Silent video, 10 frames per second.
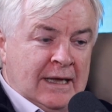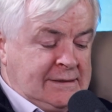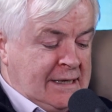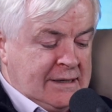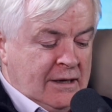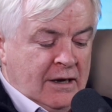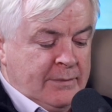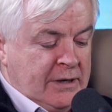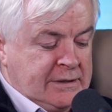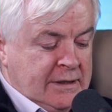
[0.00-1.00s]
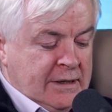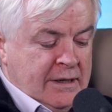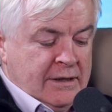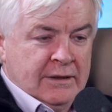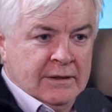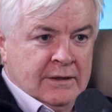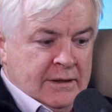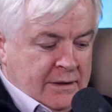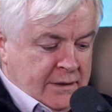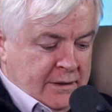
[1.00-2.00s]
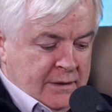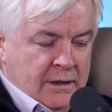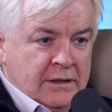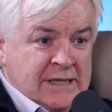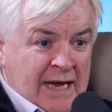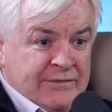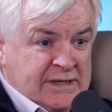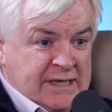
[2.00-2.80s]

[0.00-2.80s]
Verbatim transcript: it says a lot about the, San